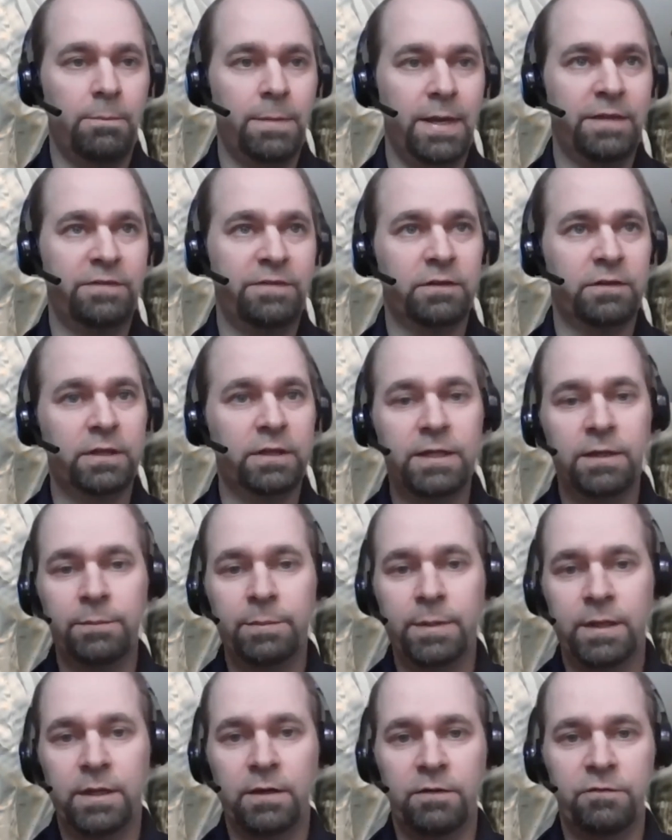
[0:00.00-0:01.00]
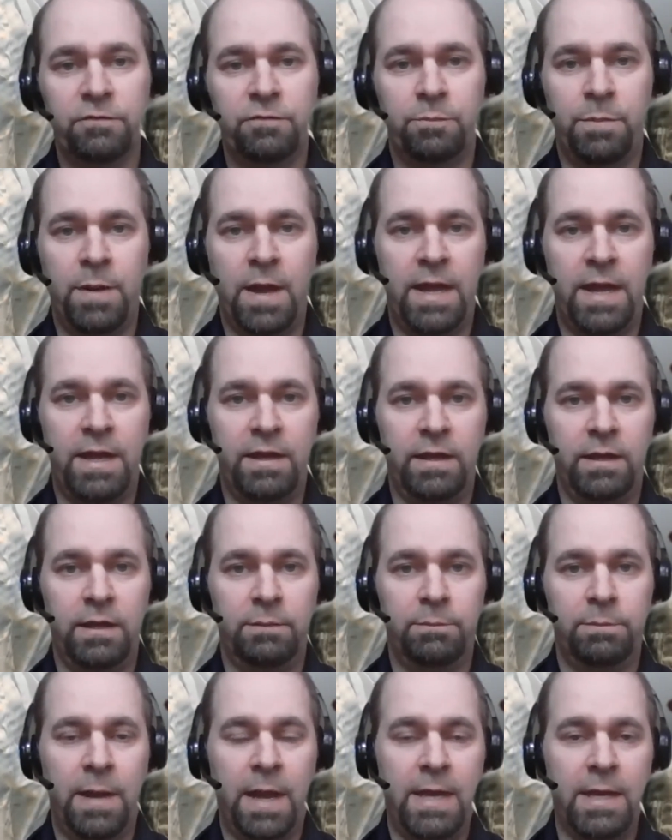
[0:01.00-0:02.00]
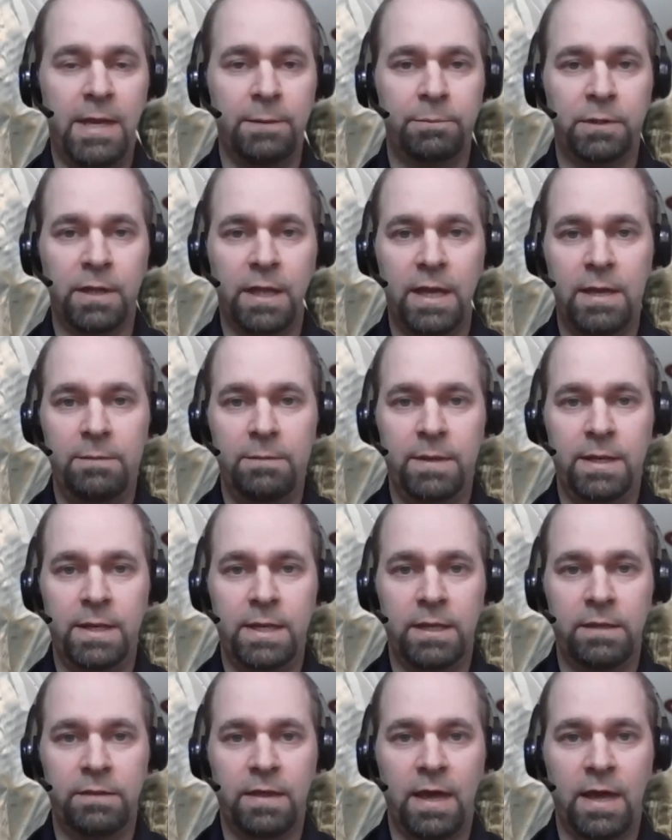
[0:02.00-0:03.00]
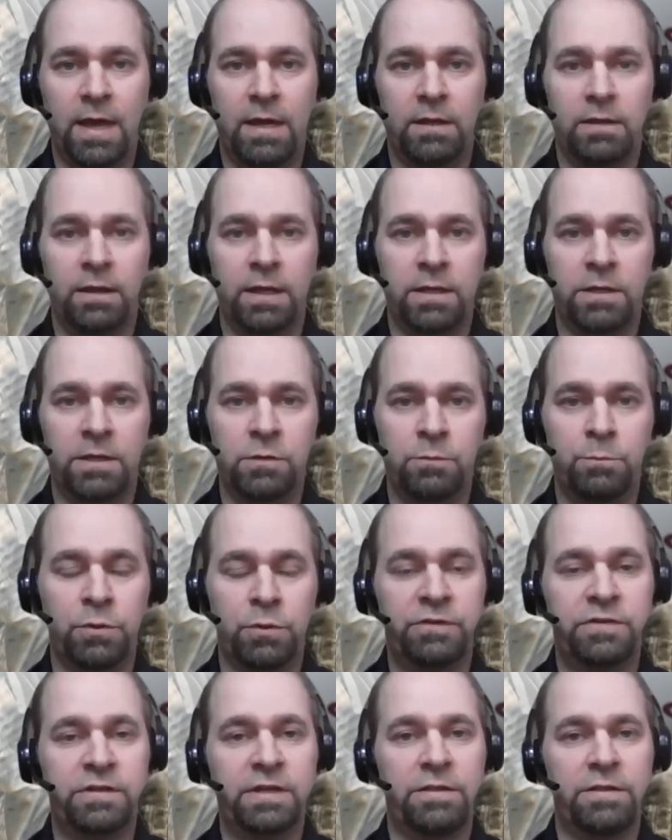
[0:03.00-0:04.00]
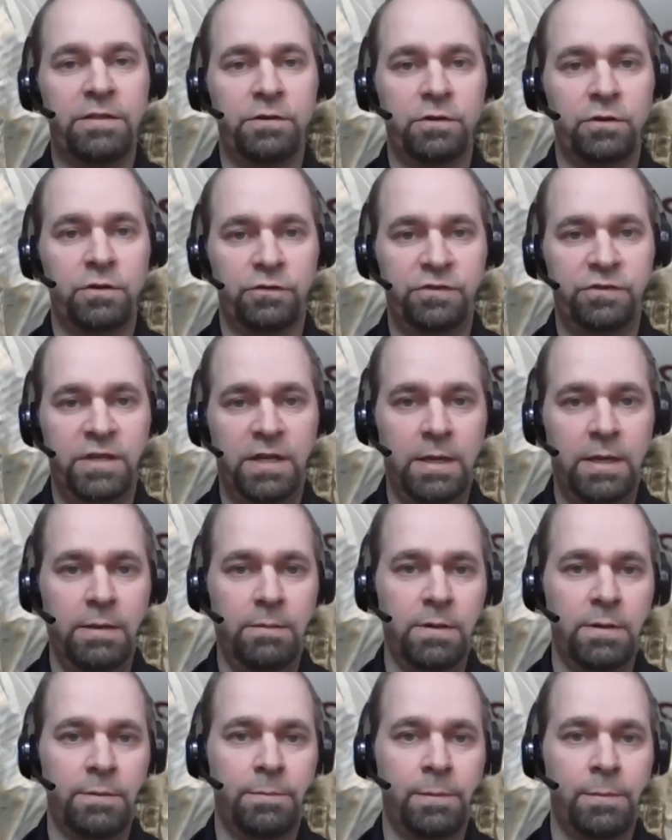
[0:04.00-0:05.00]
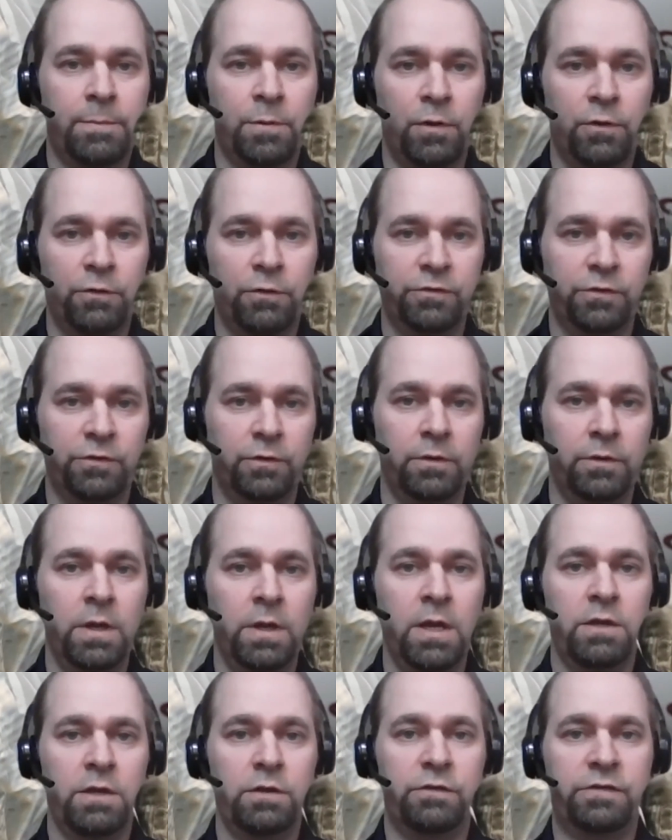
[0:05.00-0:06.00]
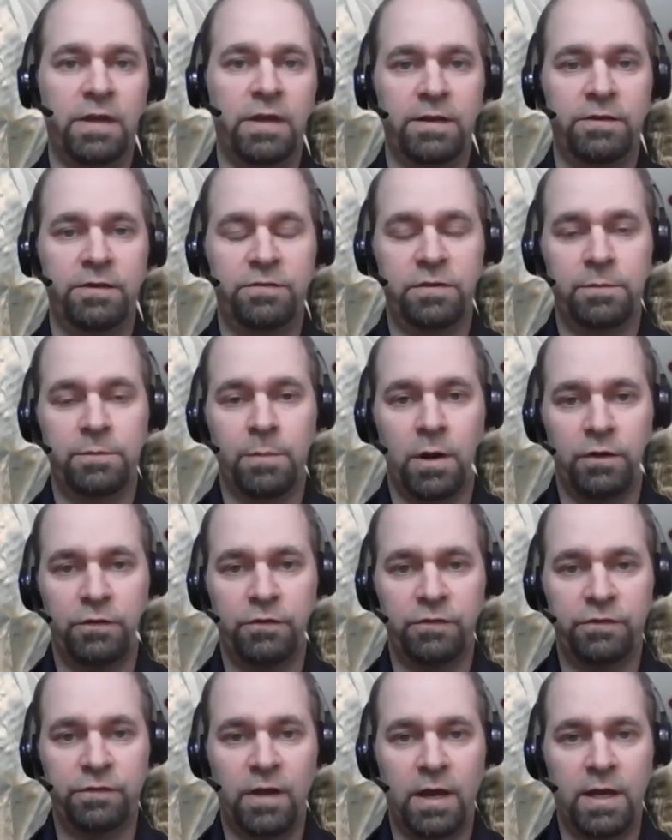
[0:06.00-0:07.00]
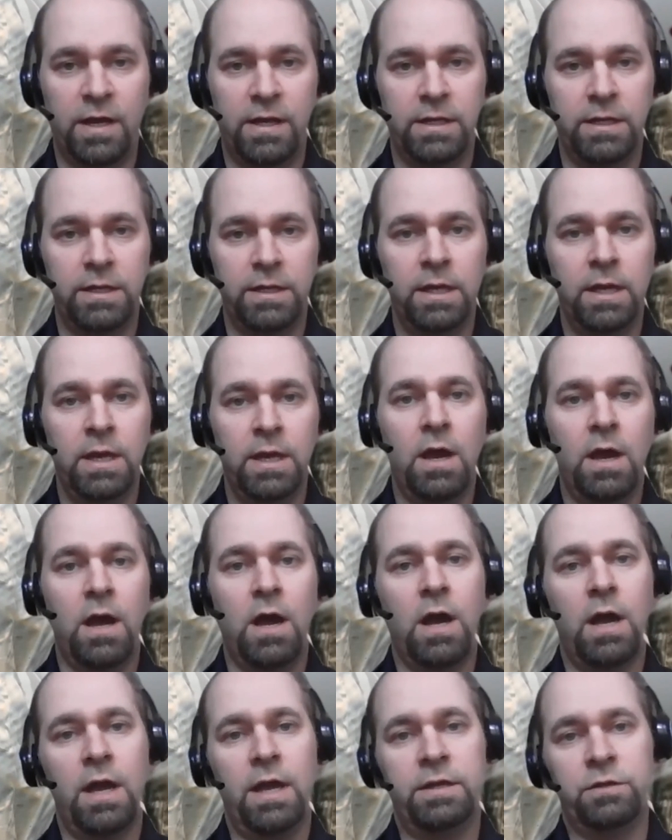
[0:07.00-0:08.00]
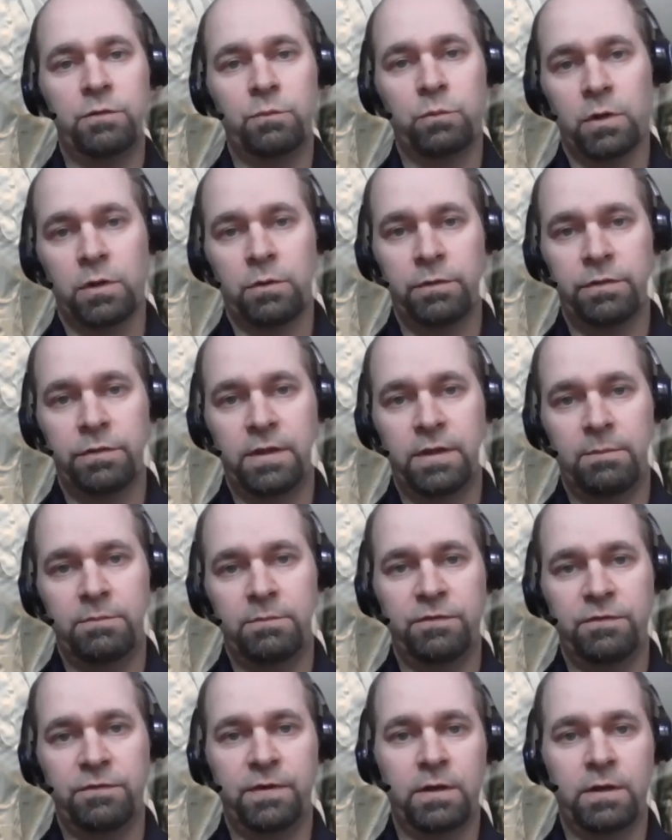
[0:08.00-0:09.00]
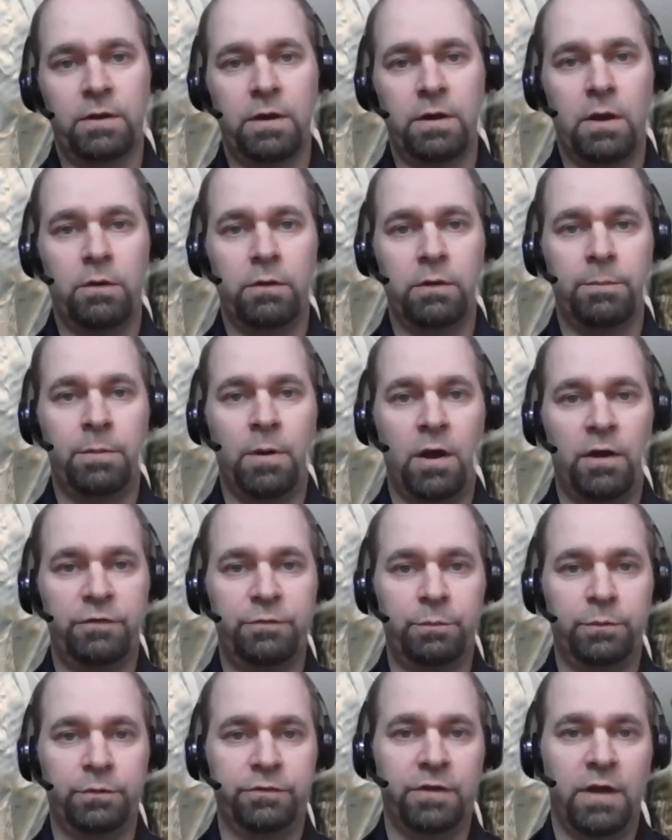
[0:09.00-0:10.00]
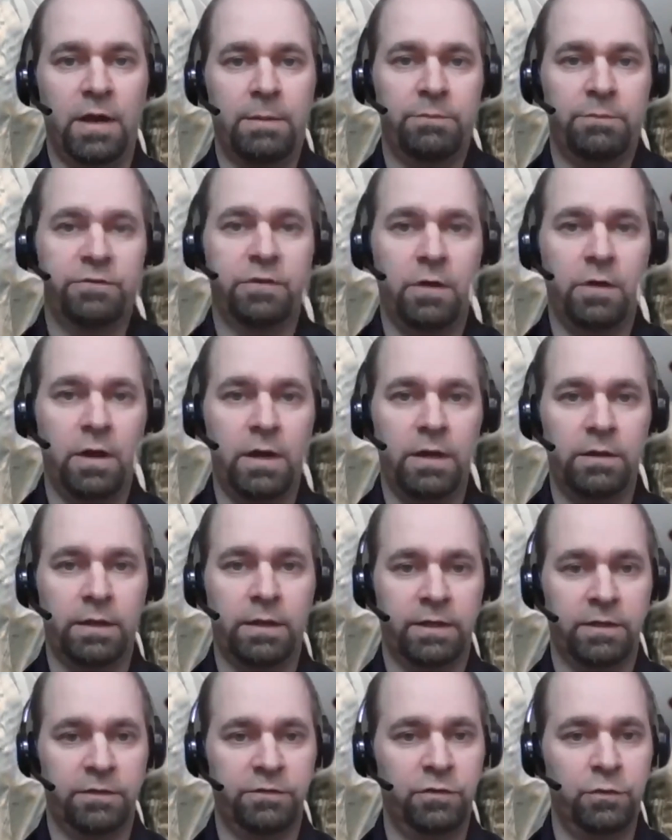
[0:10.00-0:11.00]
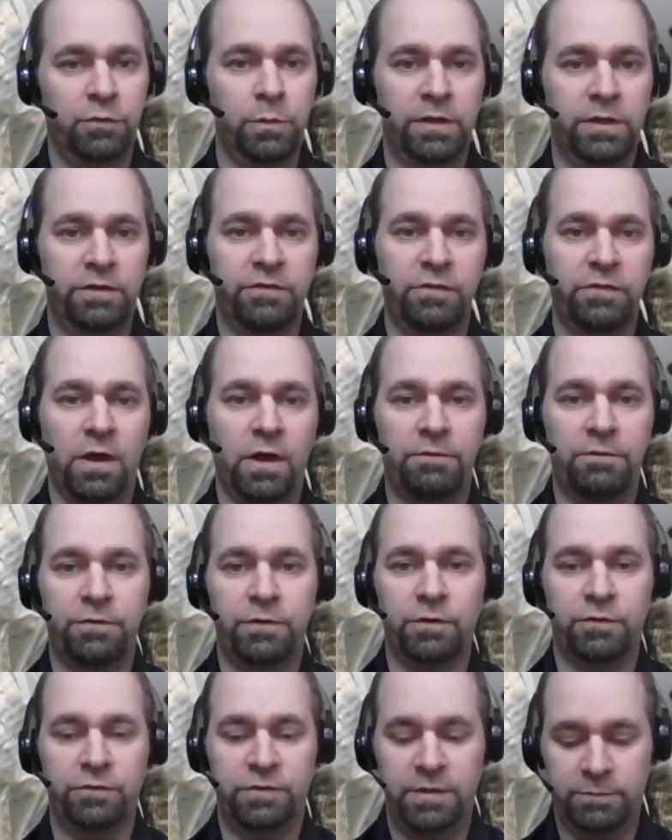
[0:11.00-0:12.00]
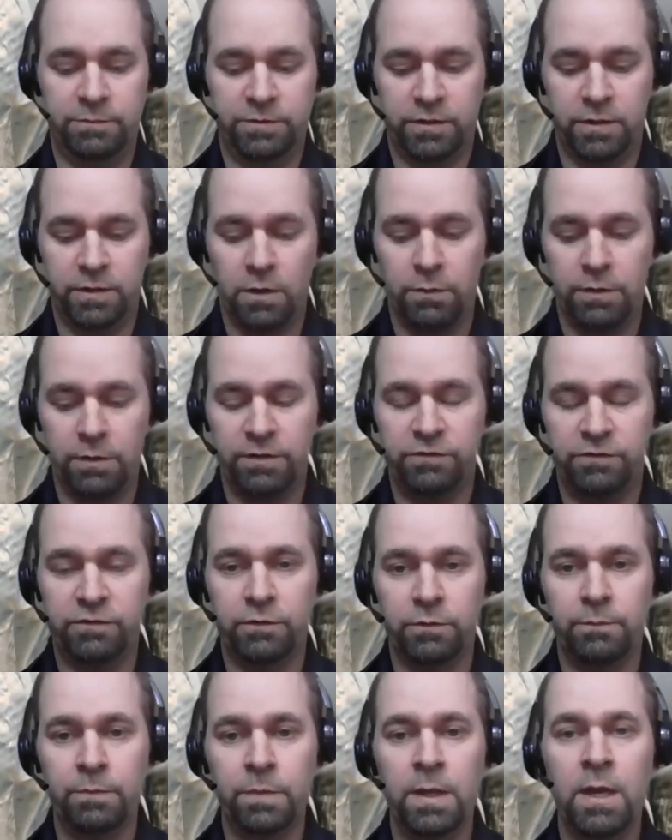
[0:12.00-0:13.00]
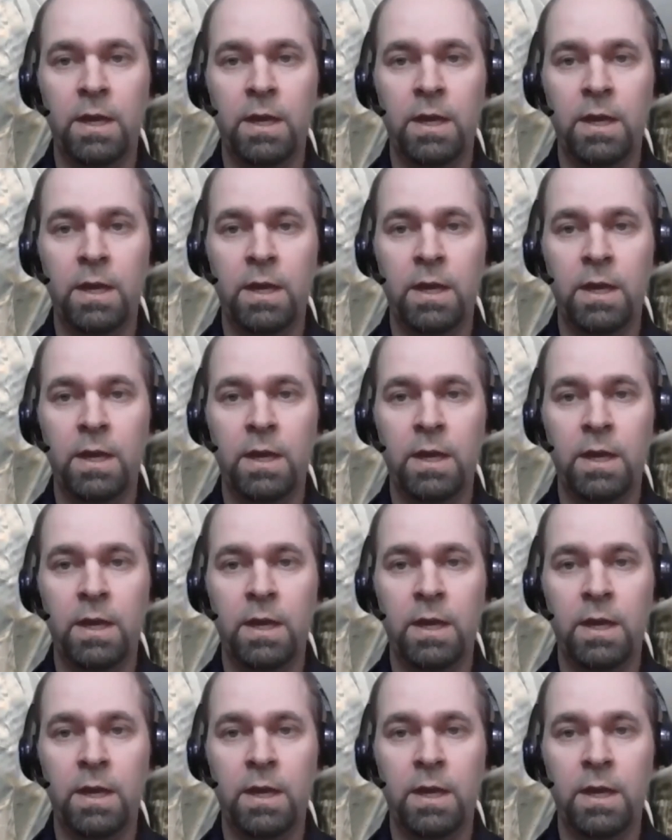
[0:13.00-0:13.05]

It's a little bit of pay to play, meaning that like you put together your team and a proposal, you send it to the Mars Society, and you work with them to figure out a possible time slot, like a 2-week slot for your team to go into.